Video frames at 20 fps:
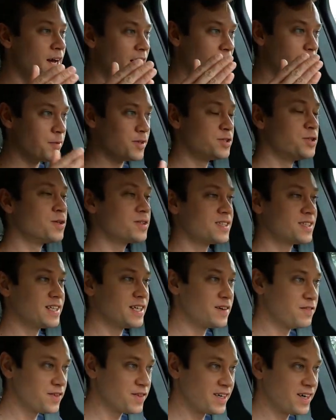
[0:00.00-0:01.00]
and we took
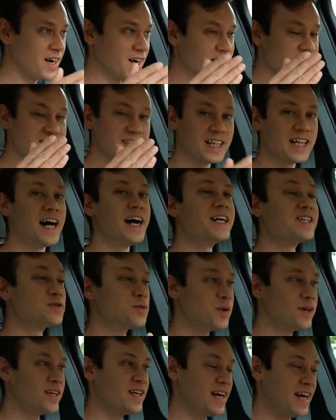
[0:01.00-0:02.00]
delivery on July
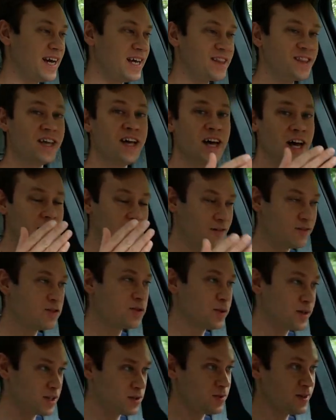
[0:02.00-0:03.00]
28th of
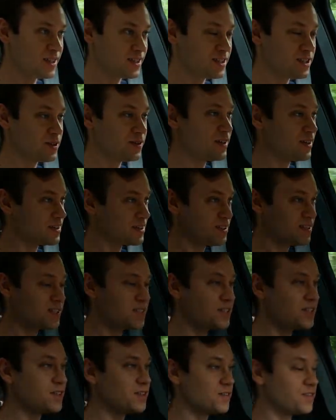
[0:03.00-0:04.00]
2022 here. So
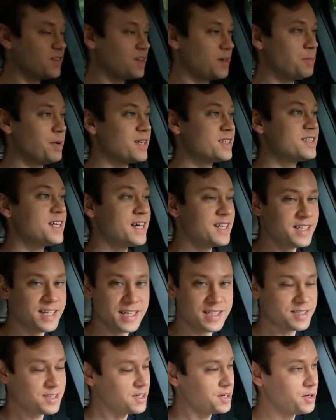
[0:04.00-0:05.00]
just a, about 10
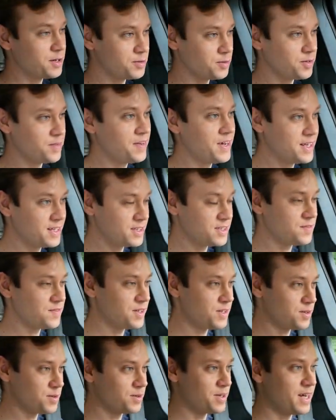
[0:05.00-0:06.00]
days ago, we've had this
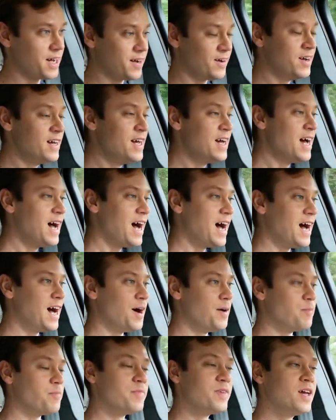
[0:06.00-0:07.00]
vehicle now.
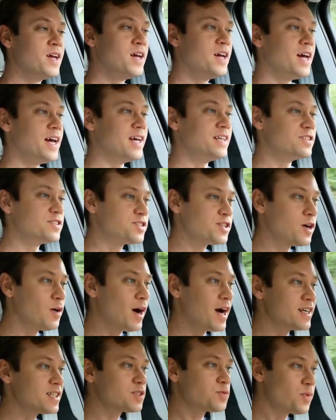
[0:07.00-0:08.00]
Um, and so
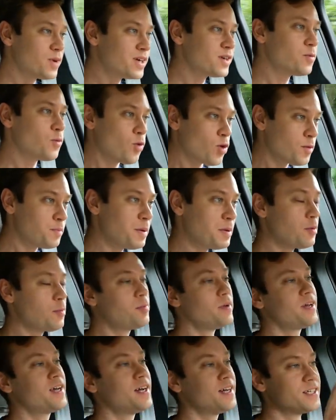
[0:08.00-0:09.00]
I just wanted to warn people
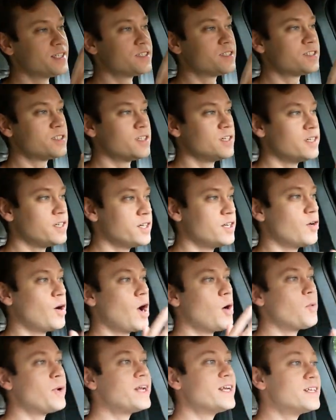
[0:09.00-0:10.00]
because, you know,
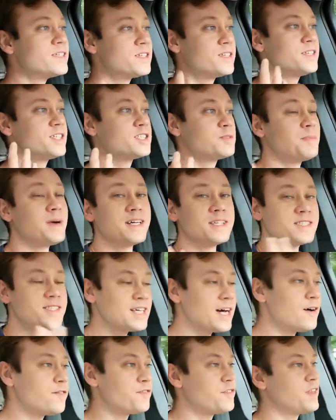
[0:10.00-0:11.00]
I went into this
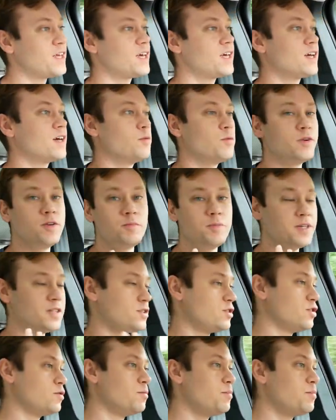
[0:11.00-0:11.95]
myself thinking it wouldn't be too